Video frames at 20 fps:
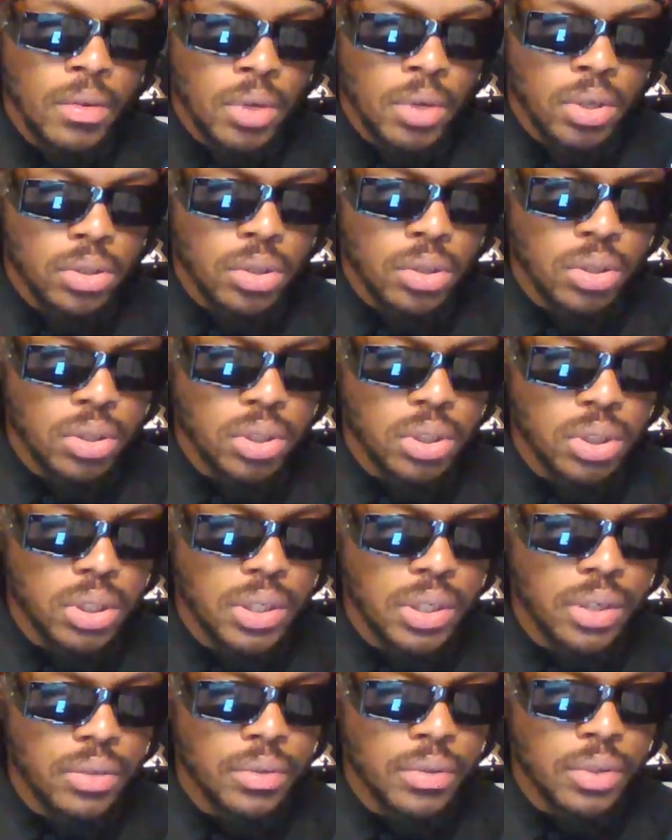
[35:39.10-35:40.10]
So
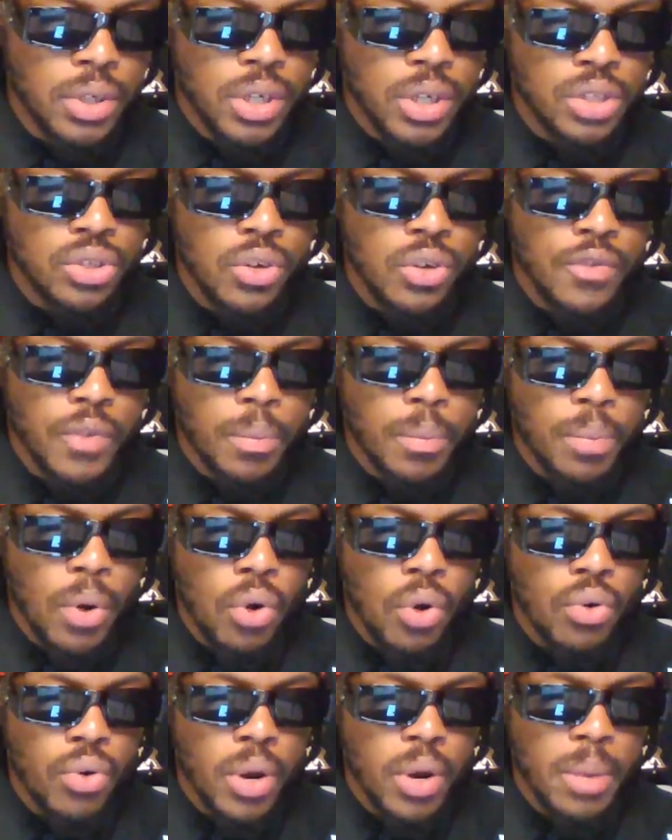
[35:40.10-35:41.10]
continuing. So if a
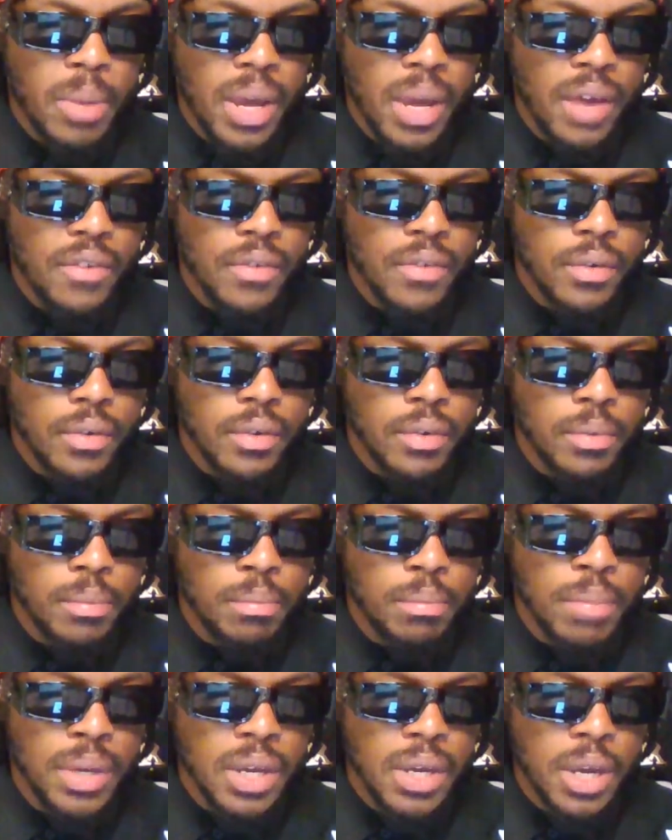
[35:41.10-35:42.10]
program has
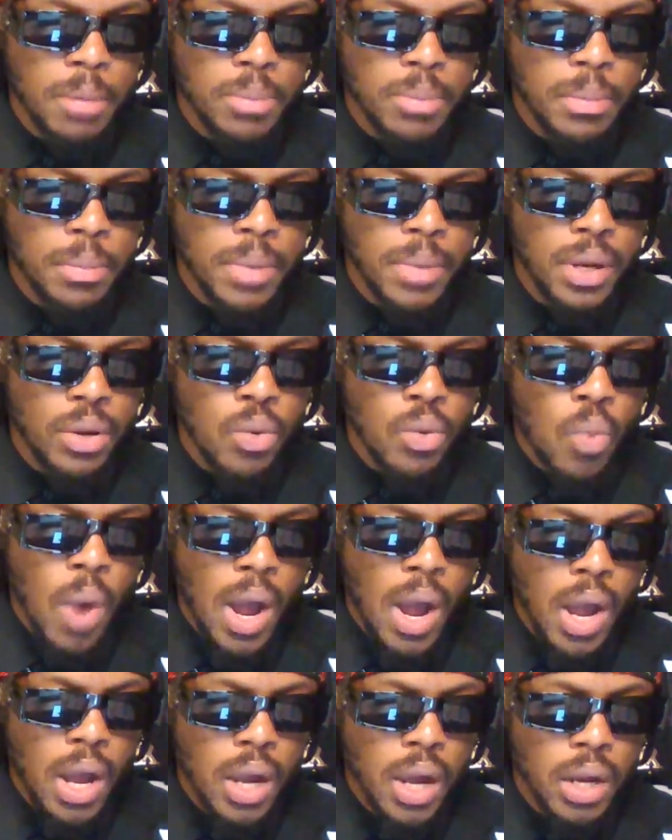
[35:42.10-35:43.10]
been implemented,
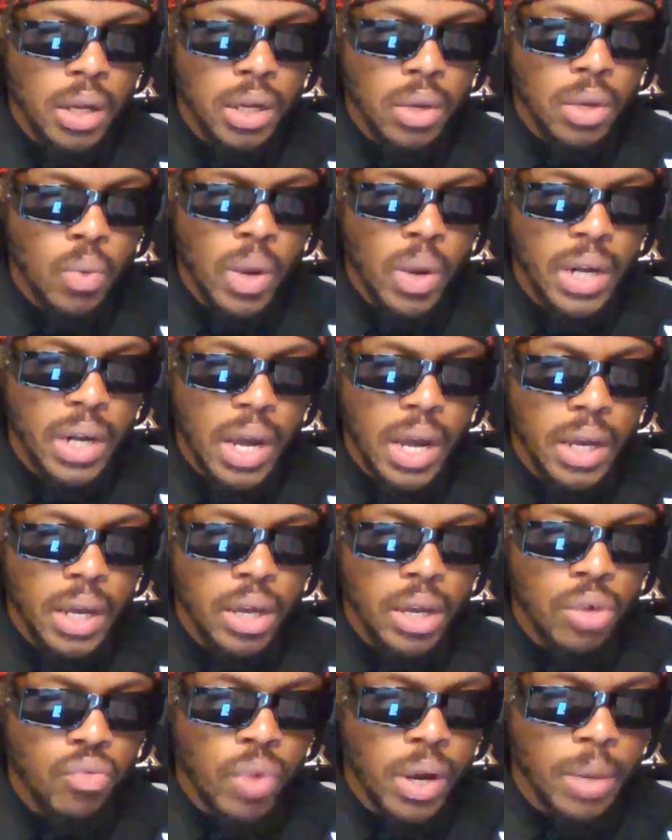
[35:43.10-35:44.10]
why not
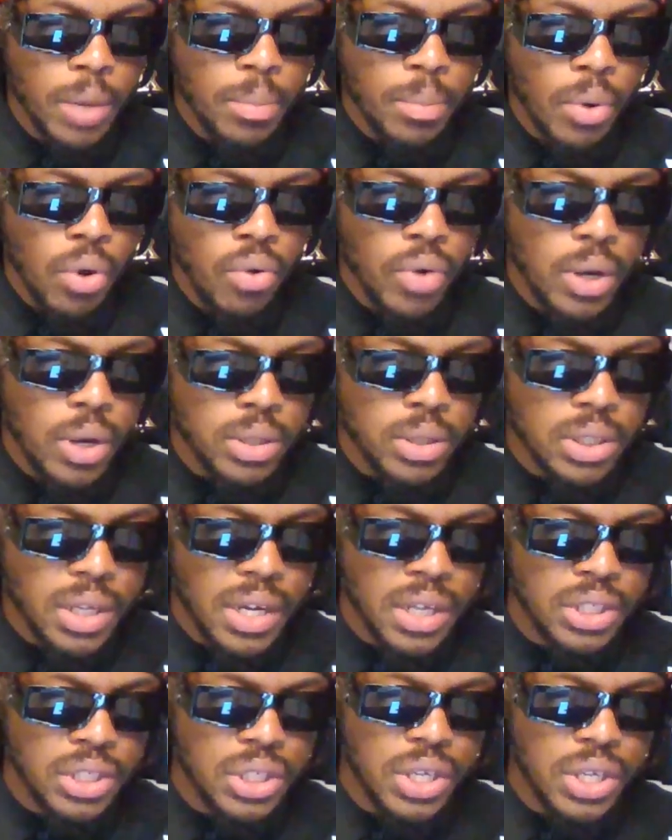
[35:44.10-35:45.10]
erect programs to
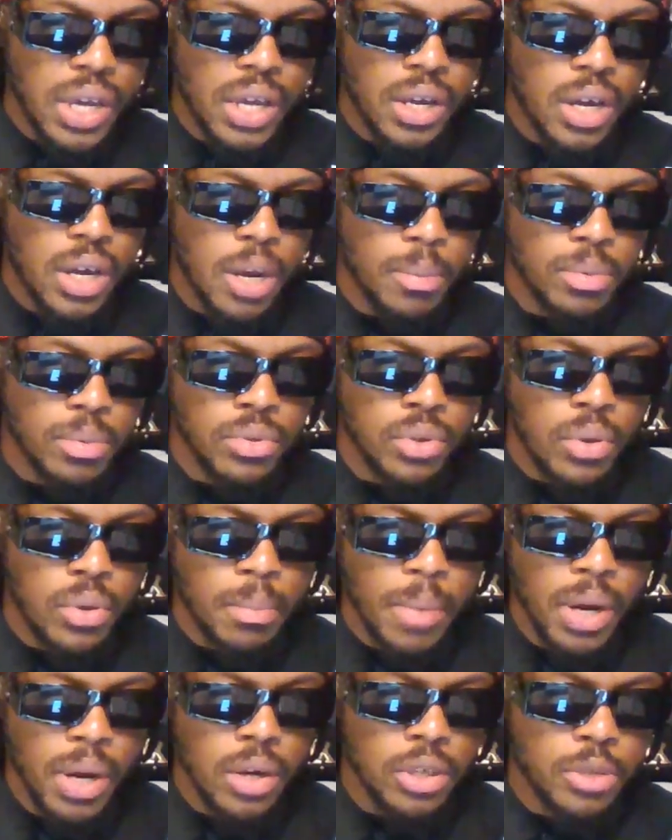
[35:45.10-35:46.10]
educate couples on
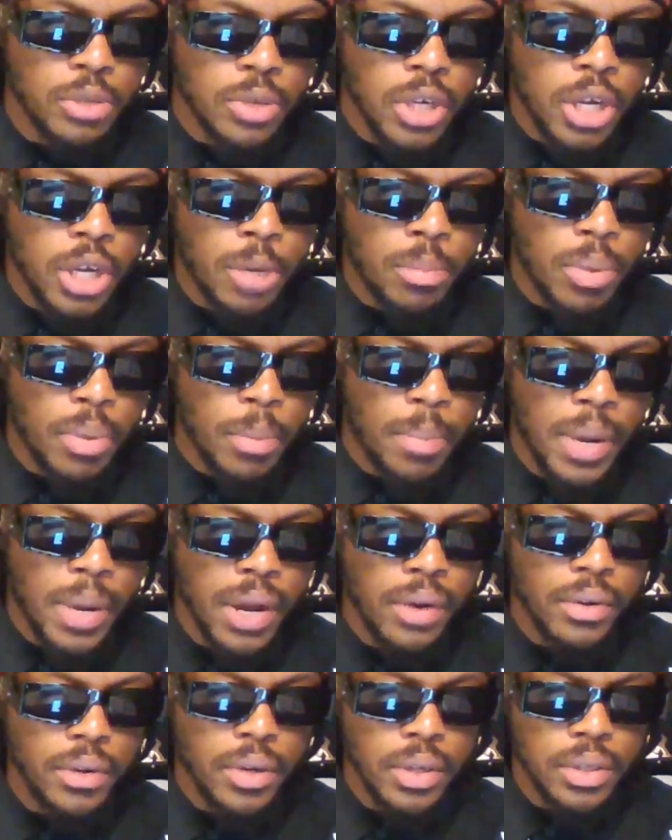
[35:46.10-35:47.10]
marriage
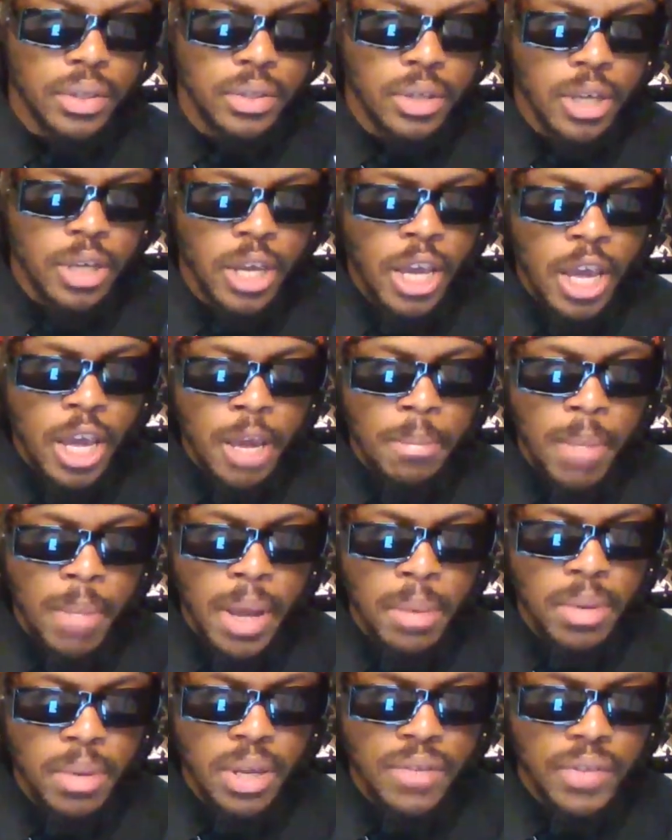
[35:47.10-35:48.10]
preparedness?
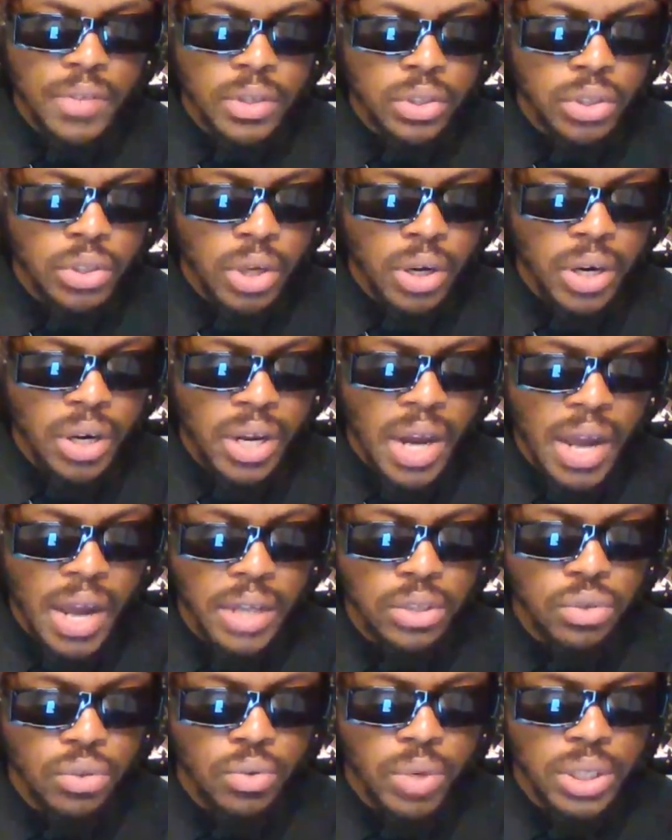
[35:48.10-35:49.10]
Maybe even start in high
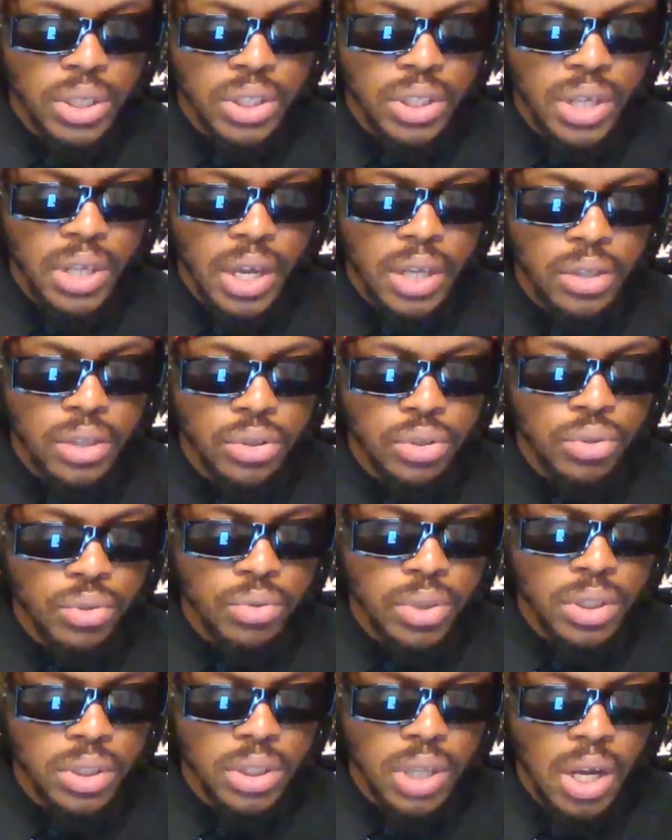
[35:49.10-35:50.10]
school educating
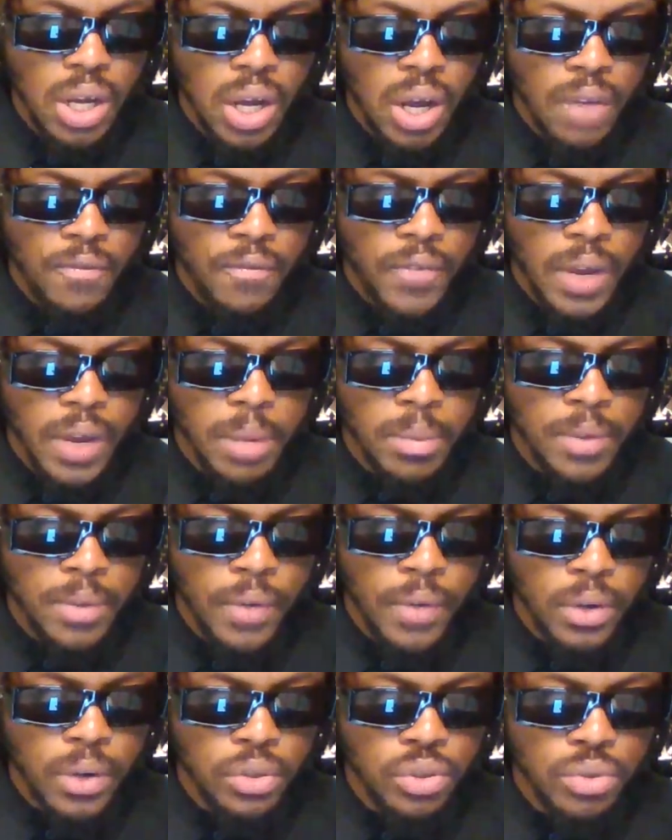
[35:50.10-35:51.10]
students on family
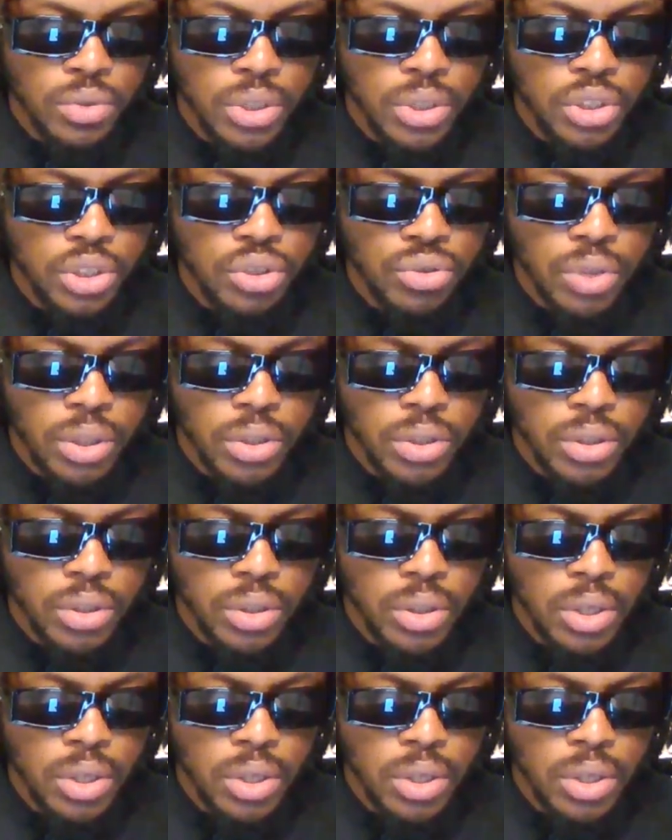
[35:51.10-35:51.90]
virtues and structure.